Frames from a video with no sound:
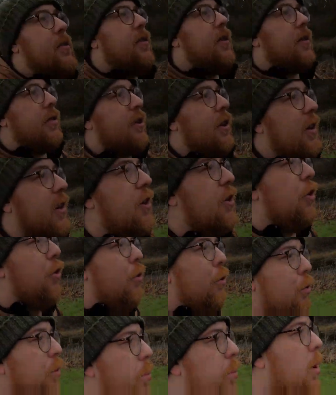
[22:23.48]
is such a
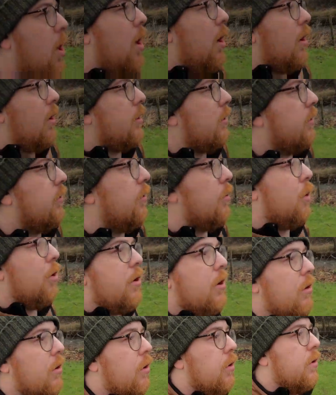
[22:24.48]
cool park to
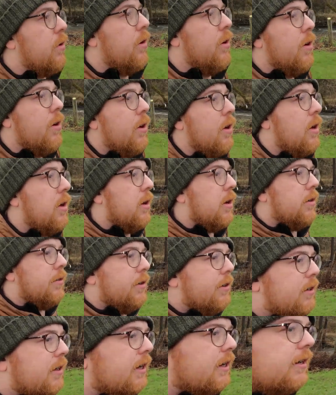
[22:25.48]
walk along. It
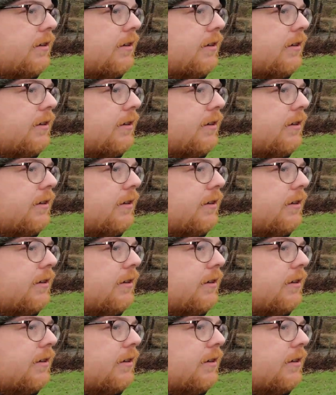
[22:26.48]
really